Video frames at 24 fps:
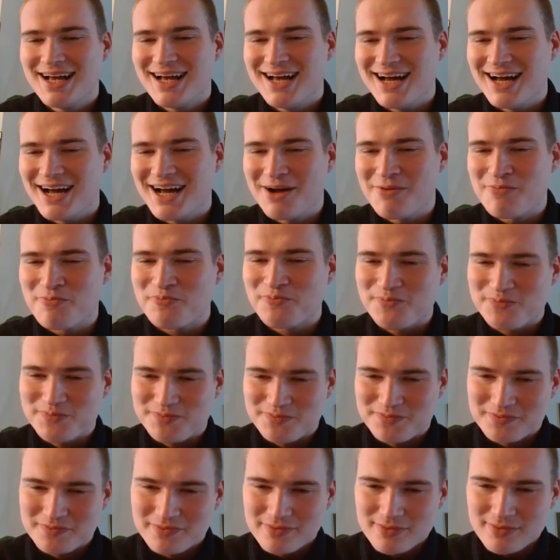Um,
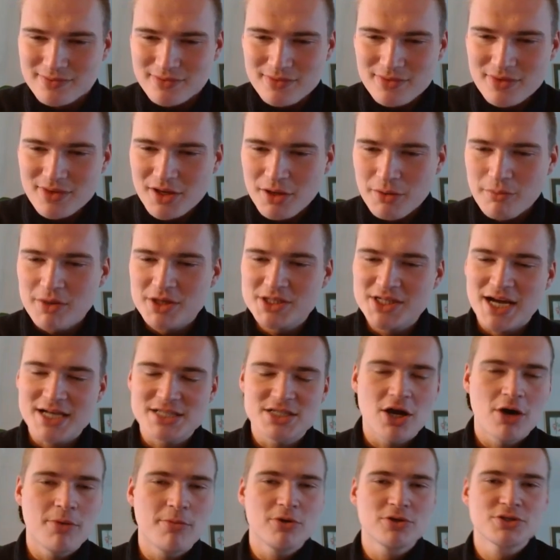but yeah,
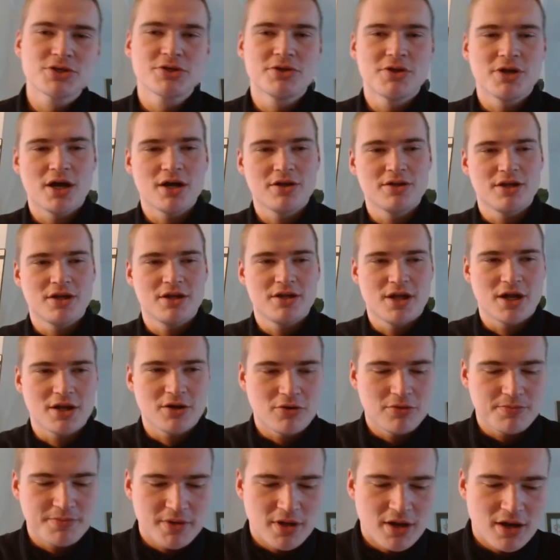so I'm also not, not
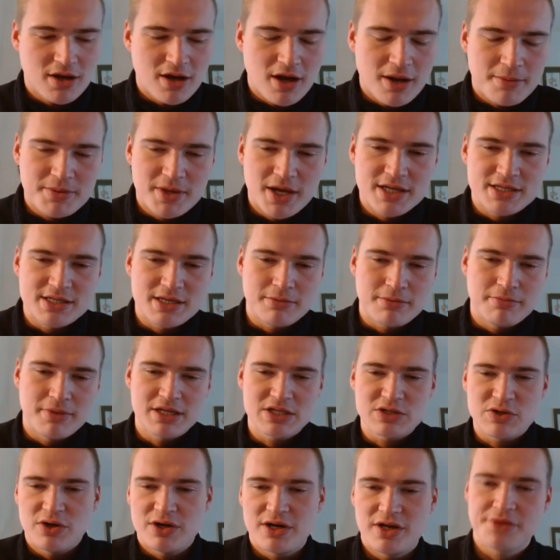uh, updating
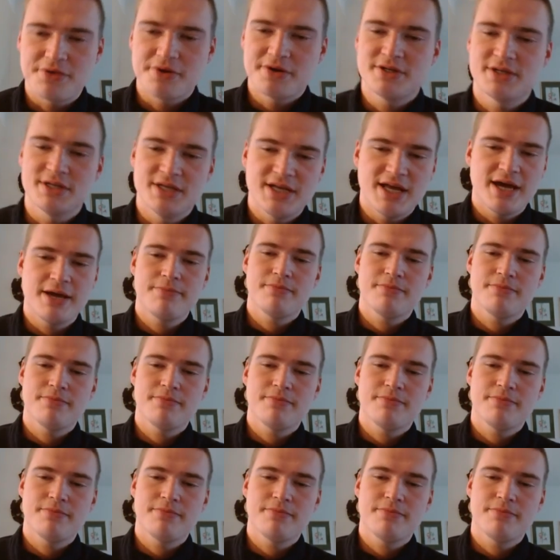Bitcoin either today.